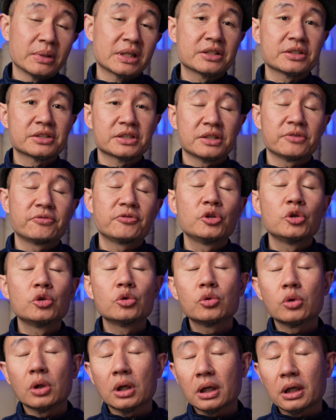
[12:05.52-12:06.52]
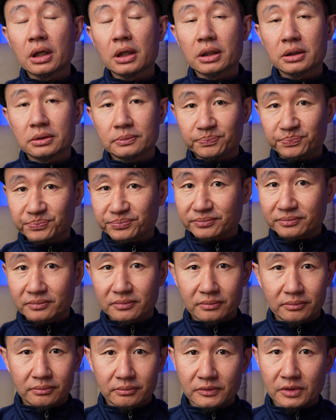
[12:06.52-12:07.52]
Because if you are
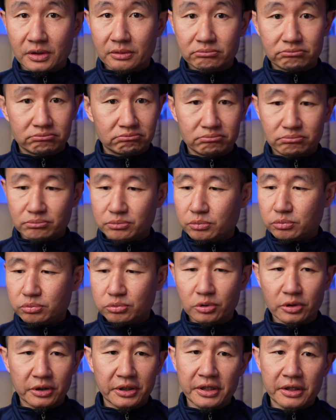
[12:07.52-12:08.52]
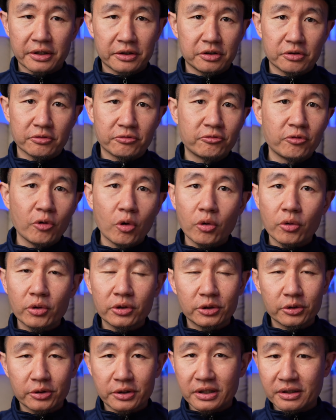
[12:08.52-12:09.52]
looking at your phone,
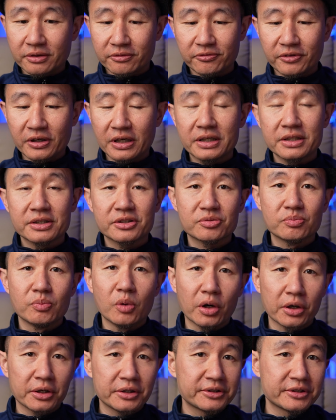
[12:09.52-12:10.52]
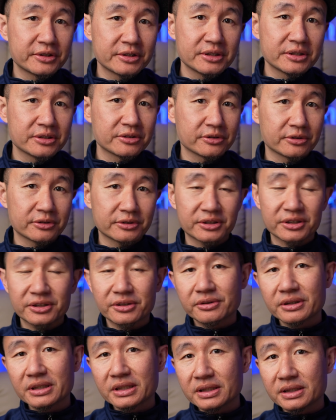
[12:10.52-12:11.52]
looking at various monitors or
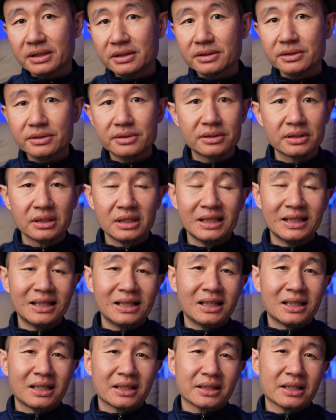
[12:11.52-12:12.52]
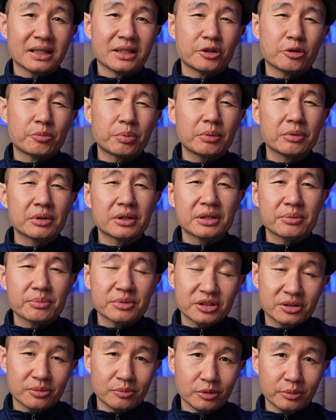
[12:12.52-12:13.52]
screens, then you're probably going to
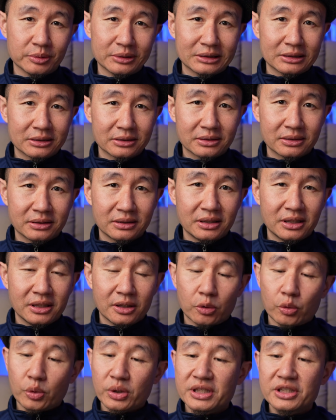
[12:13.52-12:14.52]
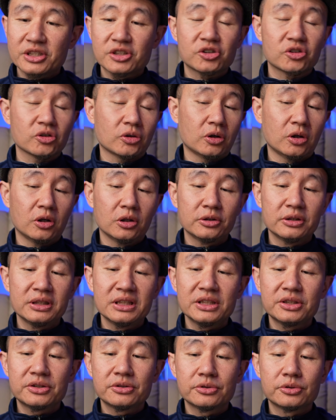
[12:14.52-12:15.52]
miss the moment. With this, all you
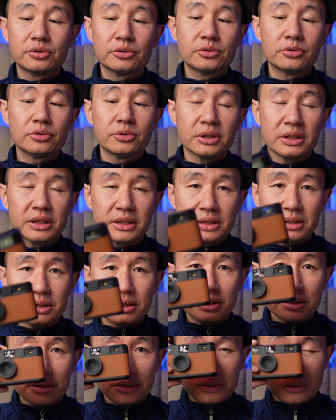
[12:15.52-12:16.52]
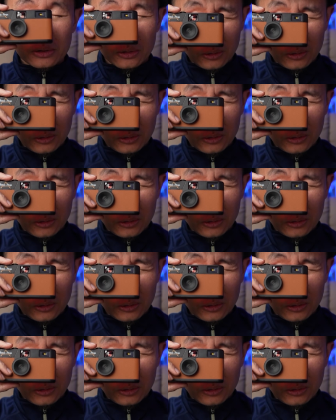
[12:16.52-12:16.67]
need to do is